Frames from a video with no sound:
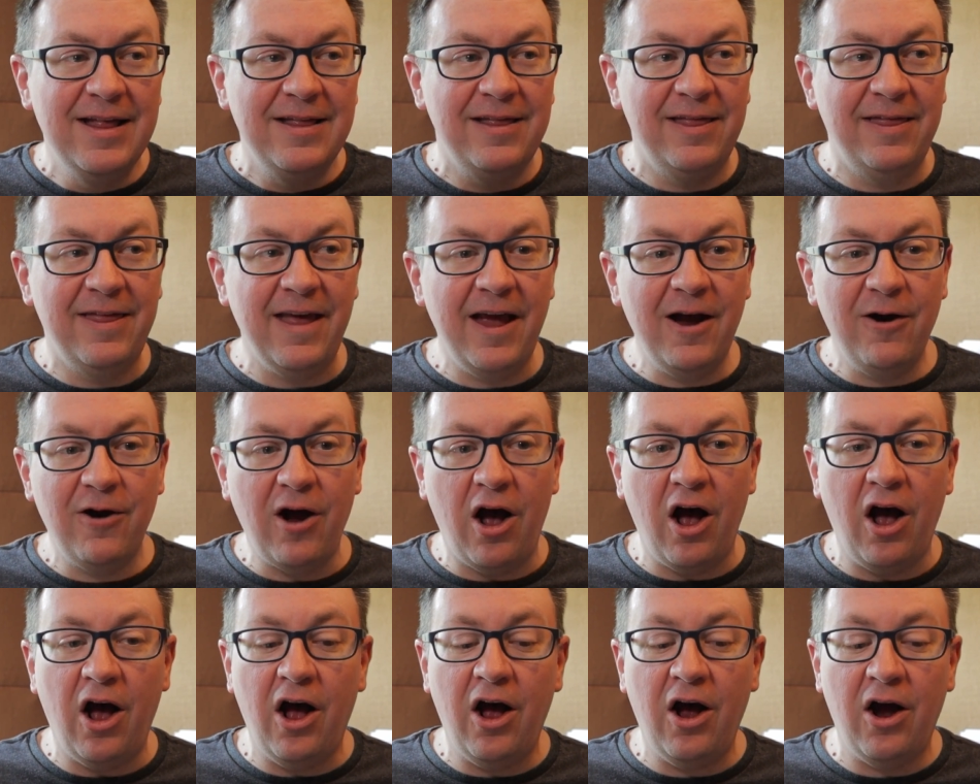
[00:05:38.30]
there
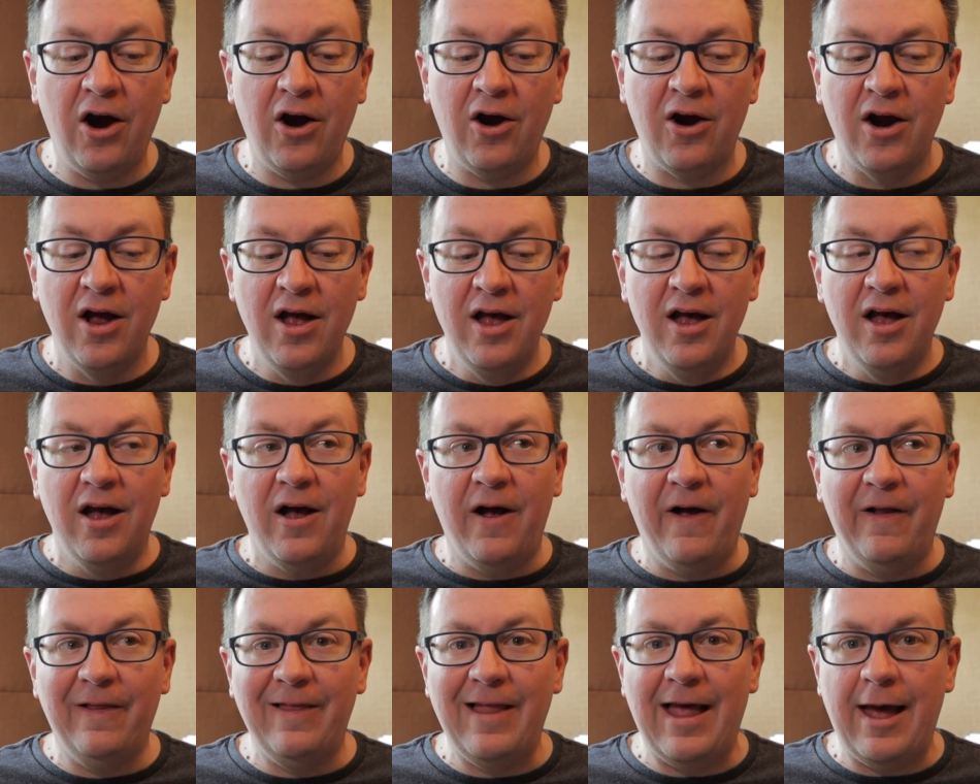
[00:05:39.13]
are
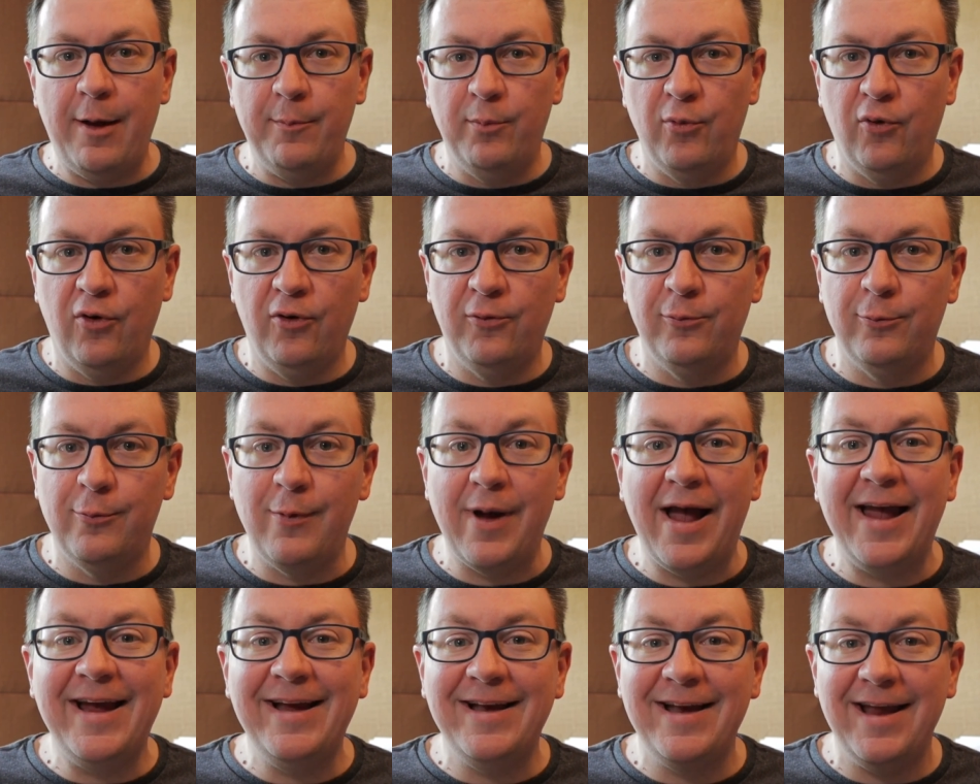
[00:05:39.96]
a lot more
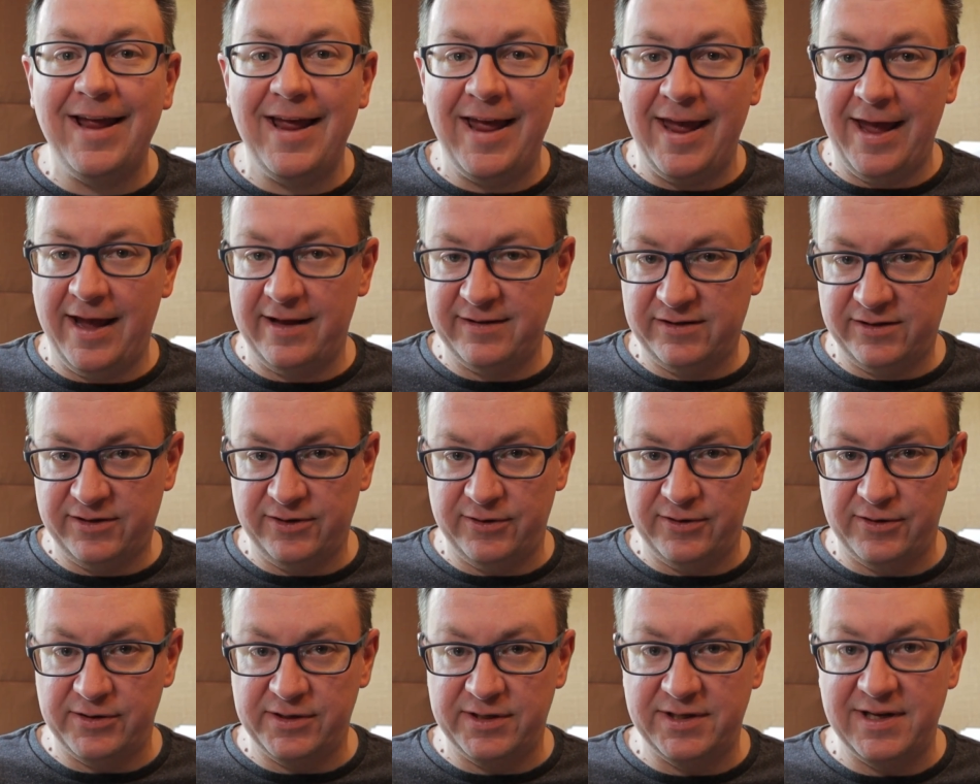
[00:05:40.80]
right
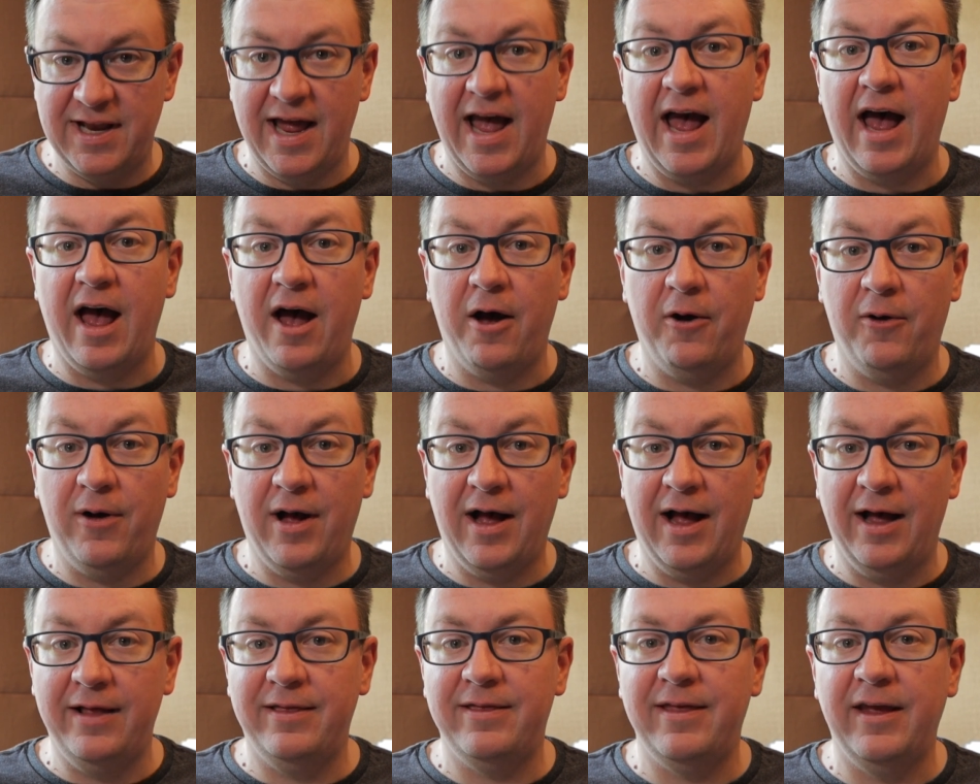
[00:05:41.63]
answers now,
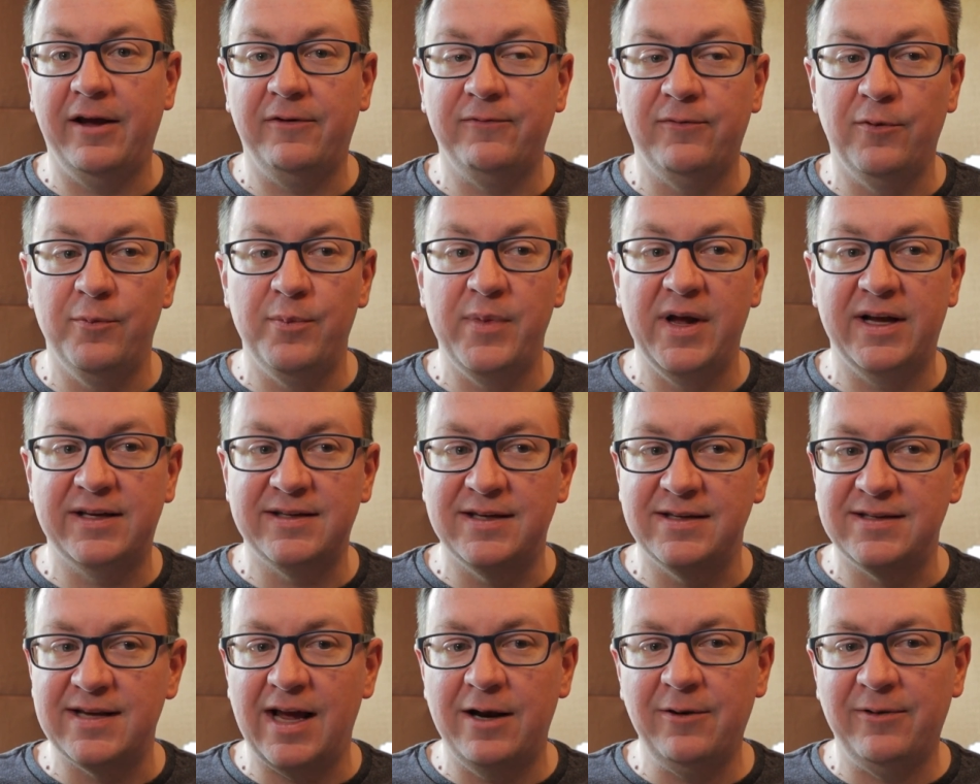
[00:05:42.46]
I think, for
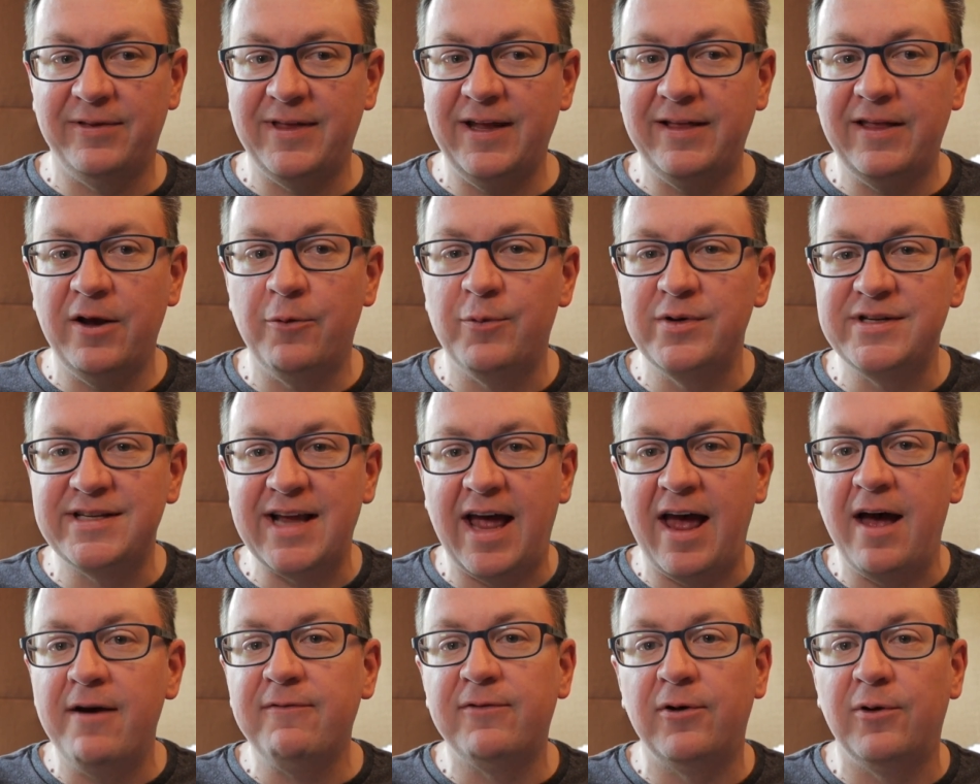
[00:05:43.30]
mixes. I don't think there was
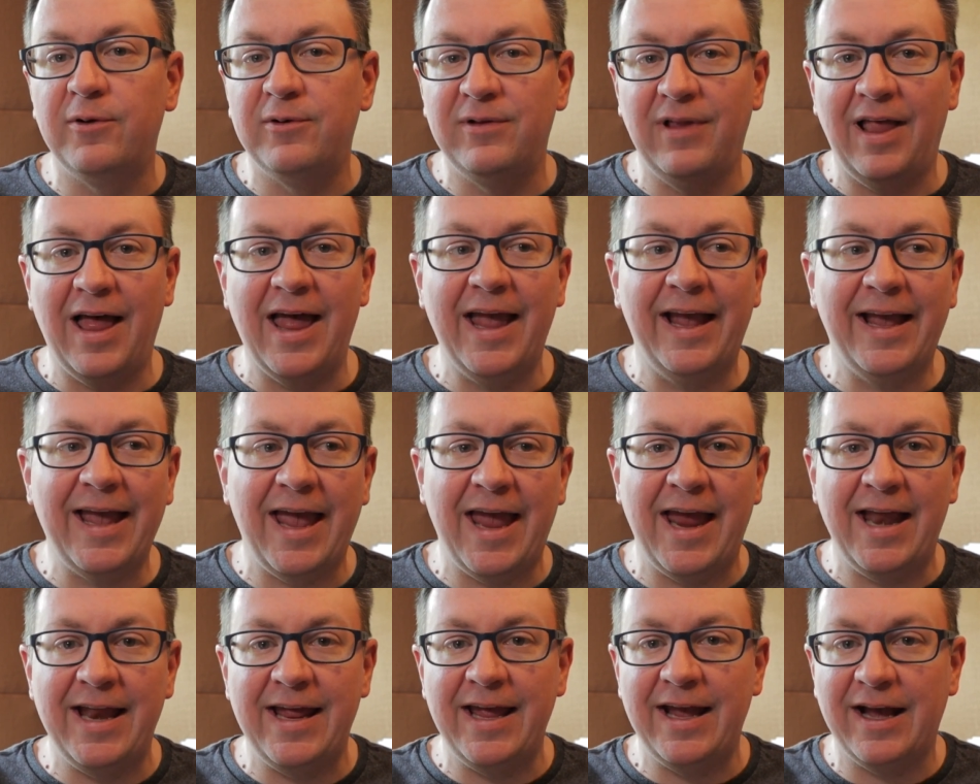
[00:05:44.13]
ever like
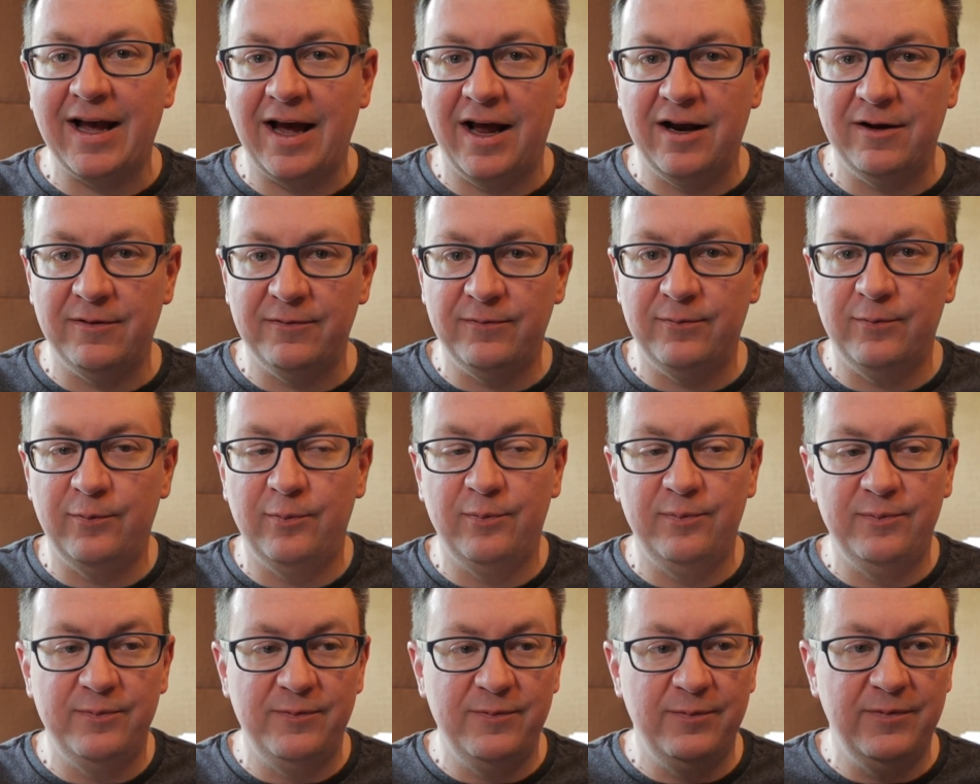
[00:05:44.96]
any kind of
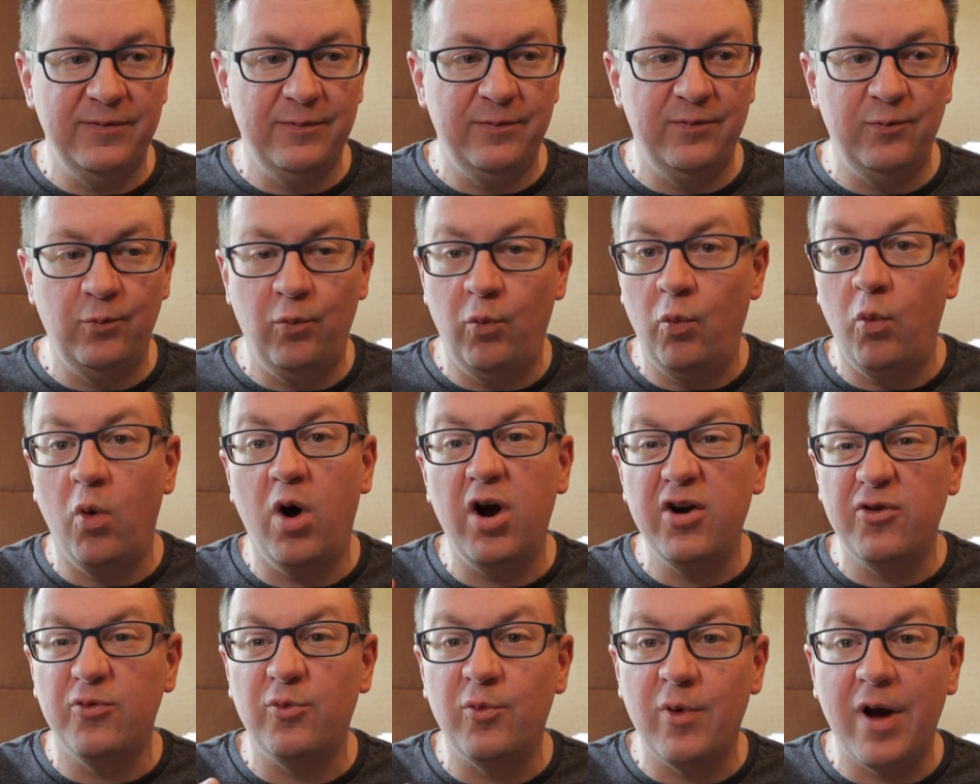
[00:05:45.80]

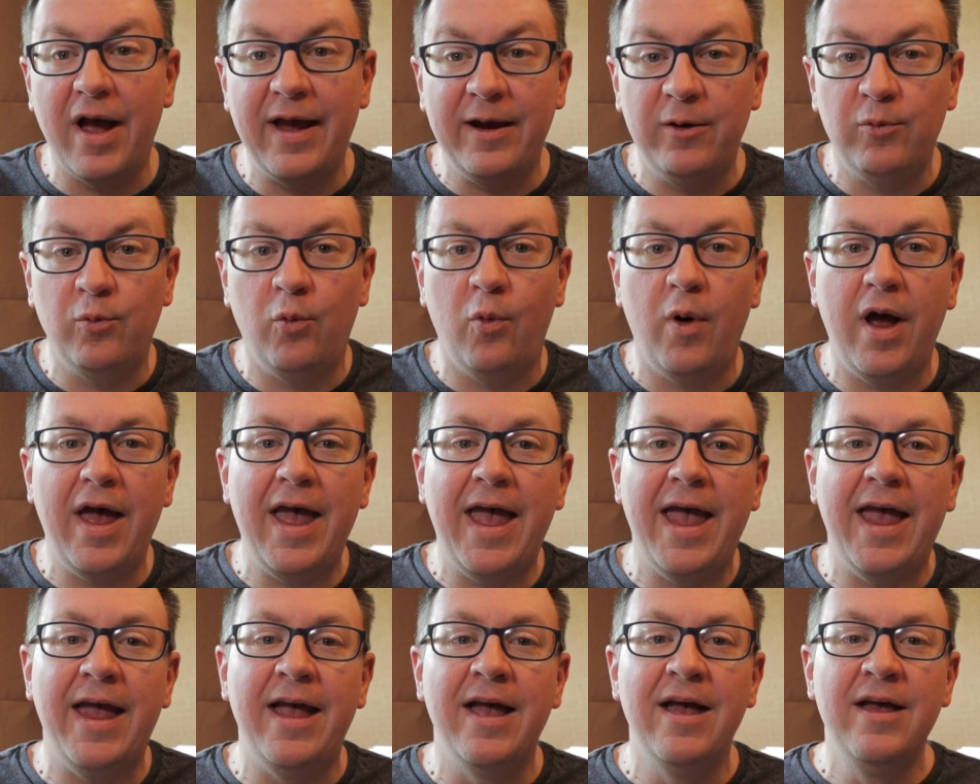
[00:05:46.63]
one right
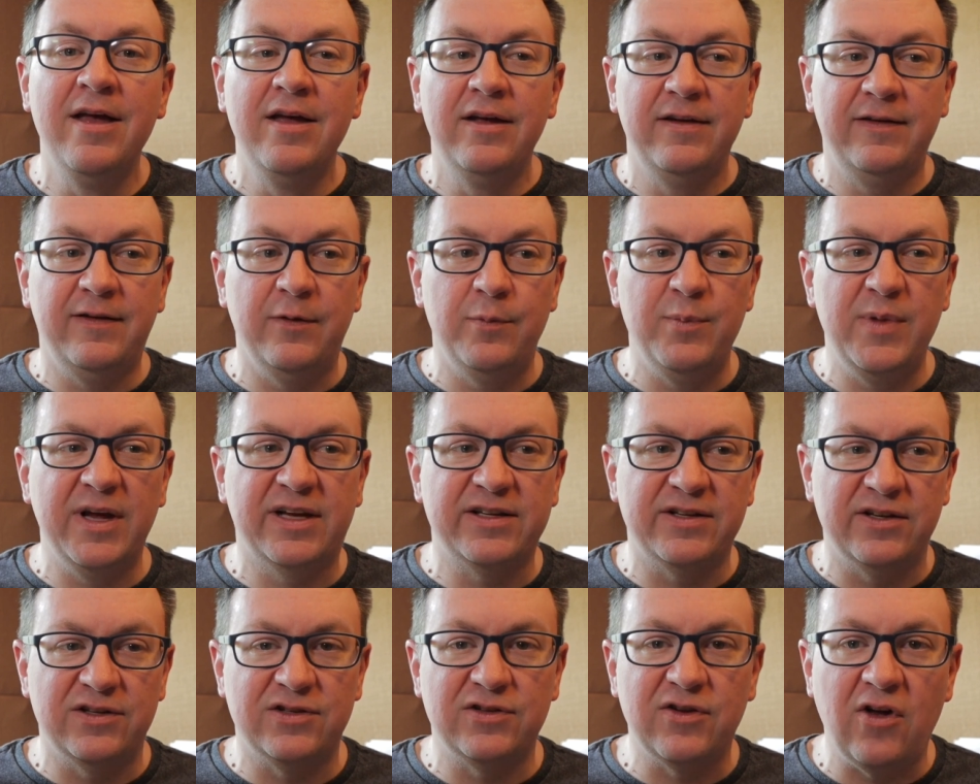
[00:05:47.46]
way to
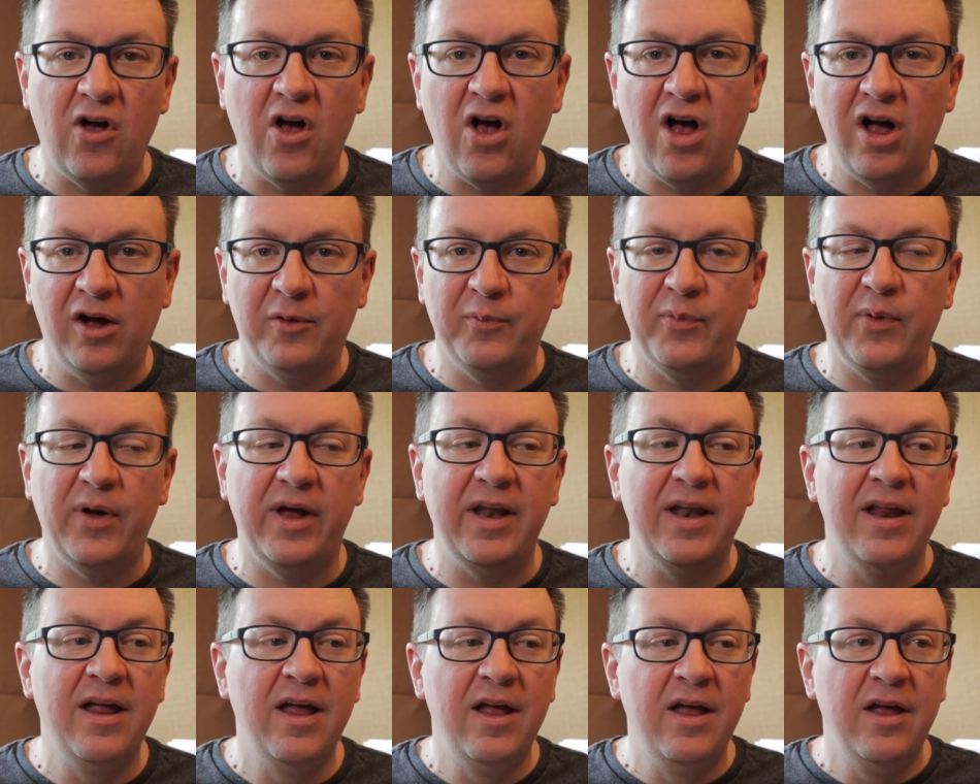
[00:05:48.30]
mix a song,
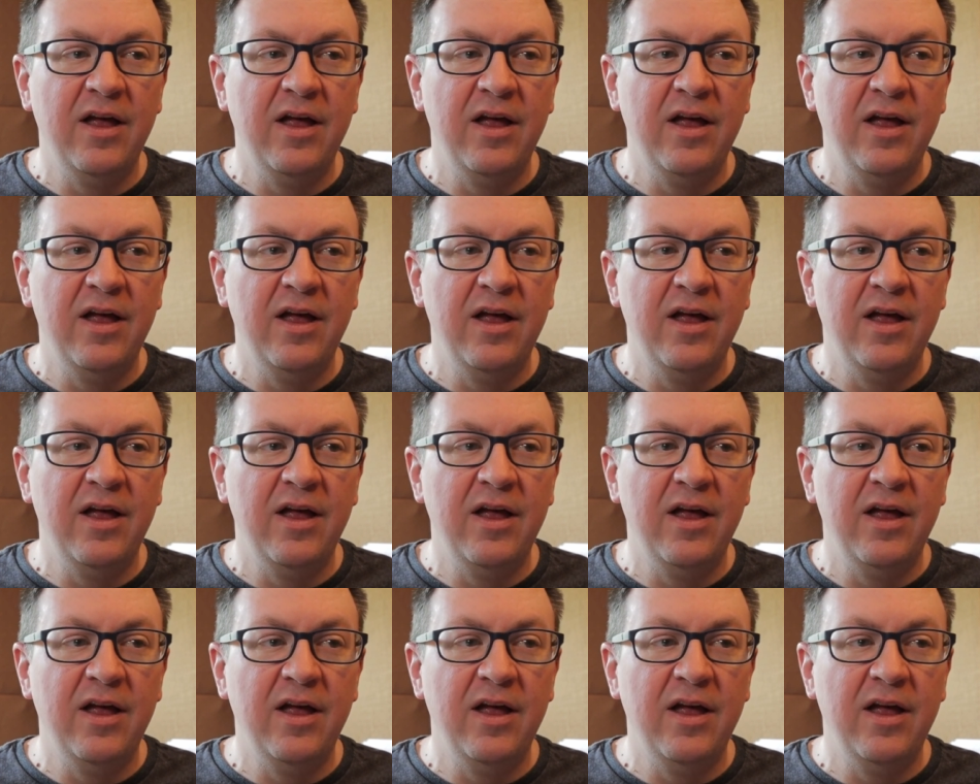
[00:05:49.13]
but